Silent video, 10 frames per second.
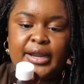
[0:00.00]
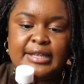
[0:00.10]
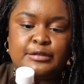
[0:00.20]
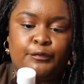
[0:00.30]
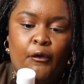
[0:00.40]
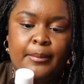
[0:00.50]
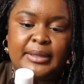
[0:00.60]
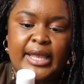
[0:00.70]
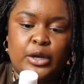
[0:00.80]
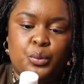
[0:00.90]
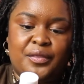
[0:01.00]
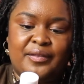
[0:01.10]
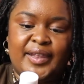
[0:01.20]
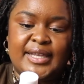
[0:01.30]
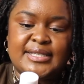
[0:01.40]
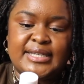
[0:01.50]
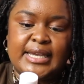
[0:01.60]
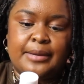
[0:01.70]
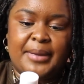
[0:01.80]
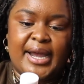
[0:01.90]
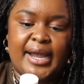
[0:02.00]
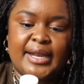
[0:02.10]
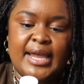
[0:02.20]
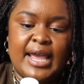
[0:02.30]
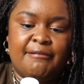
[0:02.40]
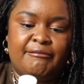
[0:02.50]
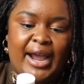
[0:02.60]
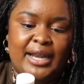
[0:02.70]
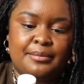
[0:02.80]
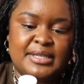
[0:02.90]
It's formulated with niacinamide, vitamin